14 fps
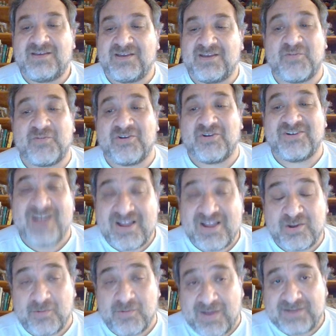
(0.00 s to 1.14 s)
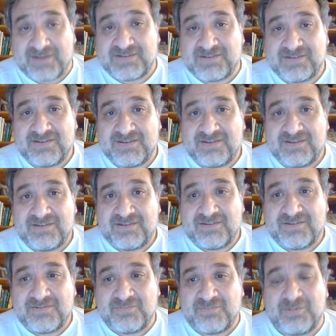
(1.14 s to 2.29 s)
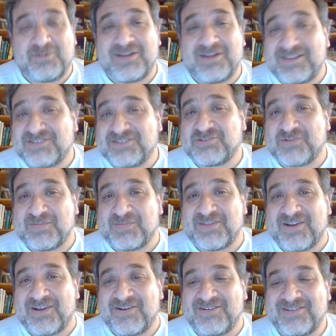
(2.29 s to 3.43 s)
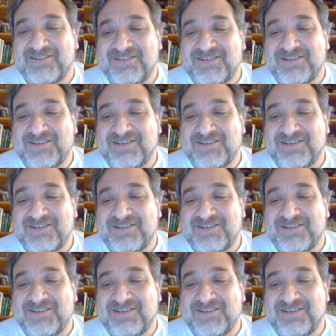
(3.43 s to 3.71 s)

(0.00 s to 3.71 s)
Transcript: If we are not correct, we will end the stream there